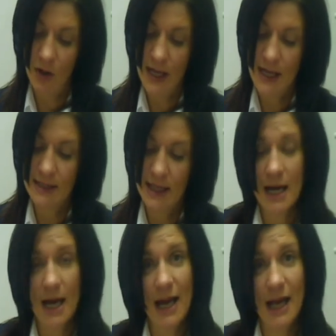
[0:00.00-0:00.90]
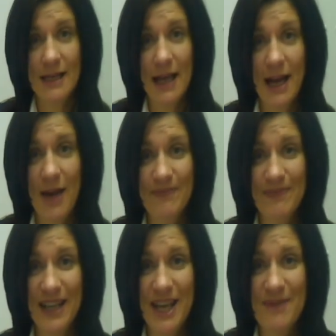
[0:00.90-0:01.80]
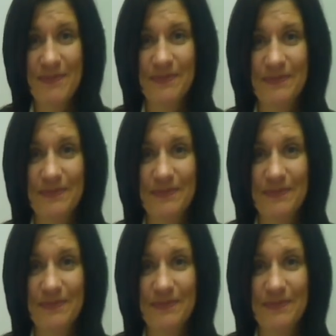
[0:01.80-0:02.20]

is 9898. Thank you.